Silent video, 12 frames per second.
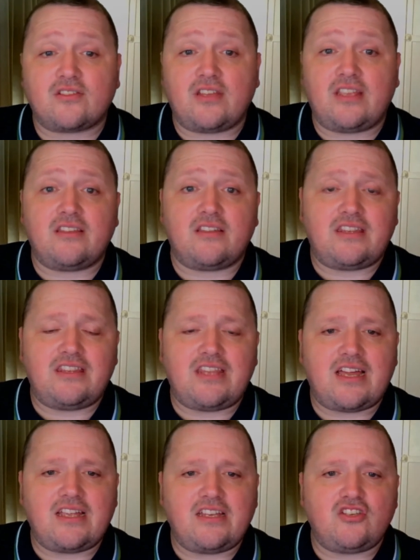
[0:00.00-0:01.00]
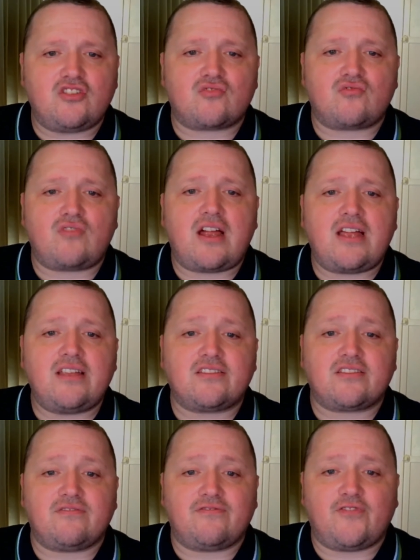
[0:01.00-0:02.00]
in a
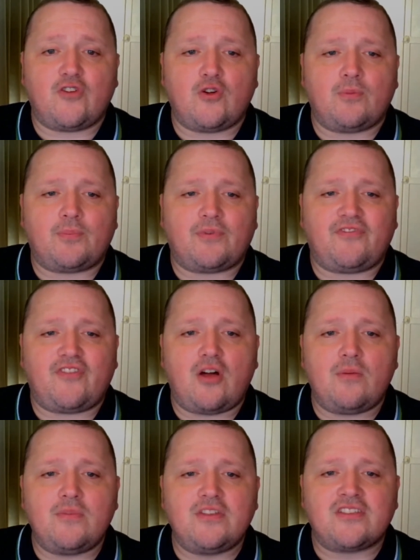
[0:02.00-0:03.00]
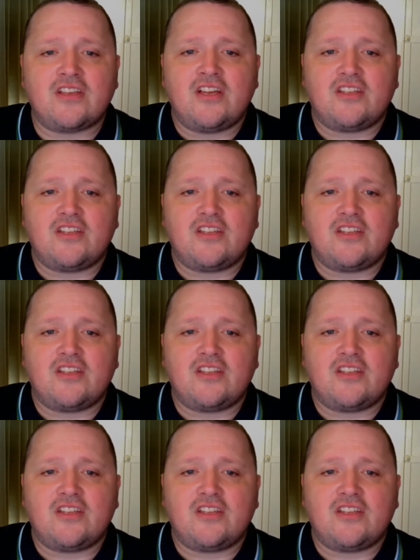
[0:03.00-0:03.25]
9-4 performance